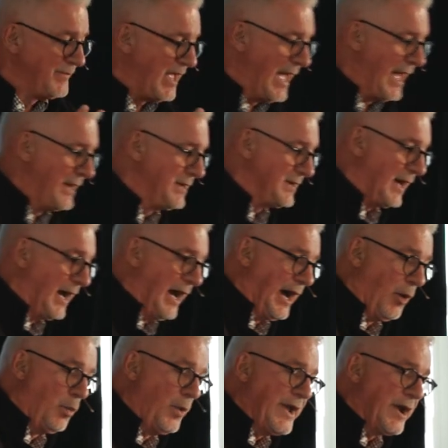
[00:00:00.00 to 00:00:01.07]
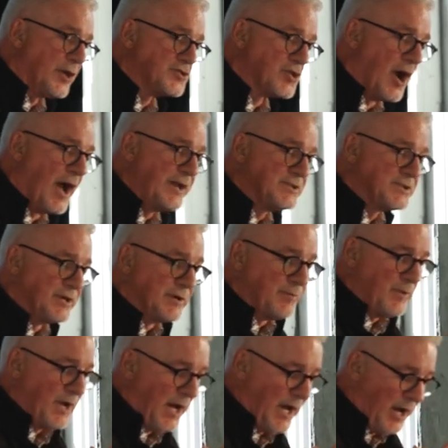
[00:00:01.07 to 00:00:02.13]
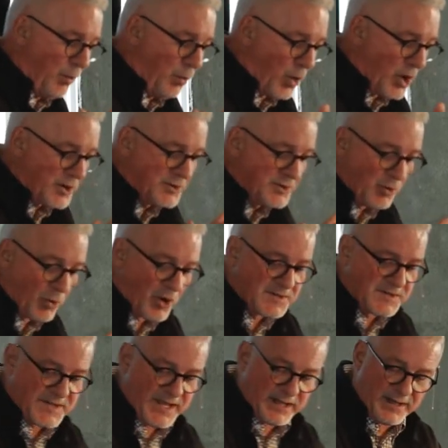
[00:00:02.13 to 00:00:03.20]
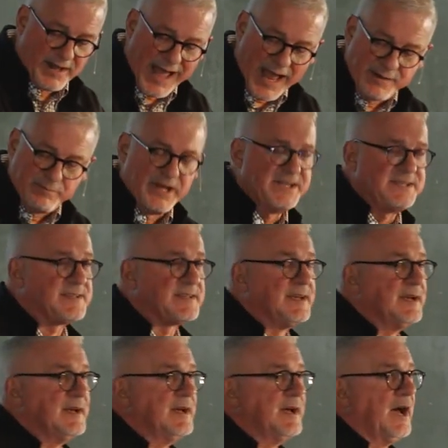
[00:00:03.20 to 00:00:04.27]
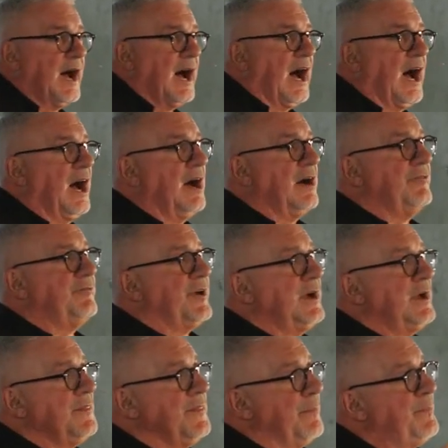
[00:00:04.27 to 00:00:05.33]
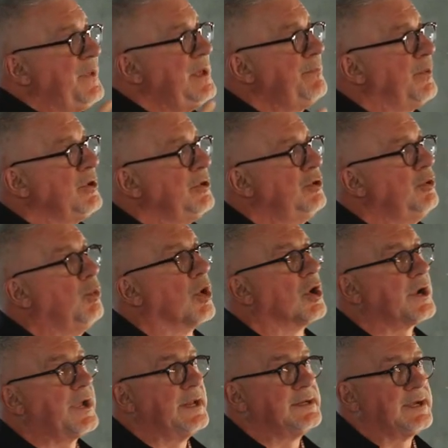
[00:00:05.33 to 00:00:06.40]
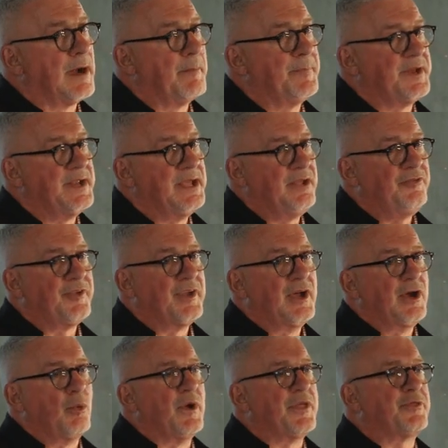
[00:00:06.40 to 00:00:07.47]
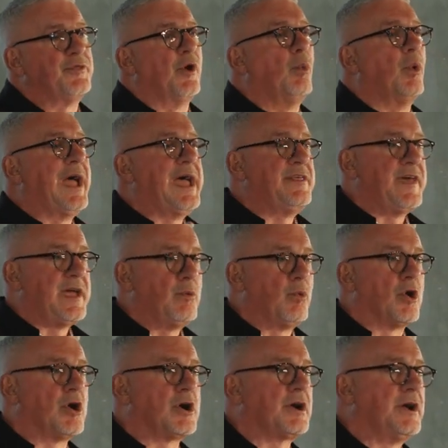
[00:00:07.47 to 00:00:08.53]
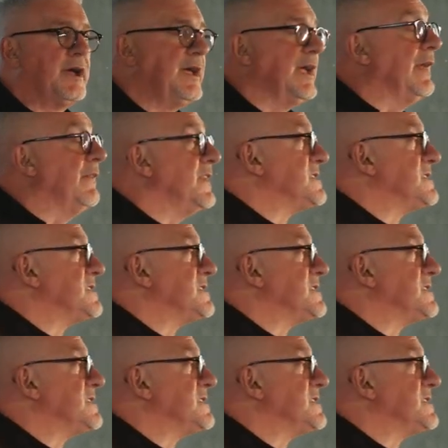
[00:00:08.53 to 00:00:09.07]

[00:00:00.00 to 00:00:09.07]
and uh, we are trying to work towards the alignment of the people who work in companies with the way they work in the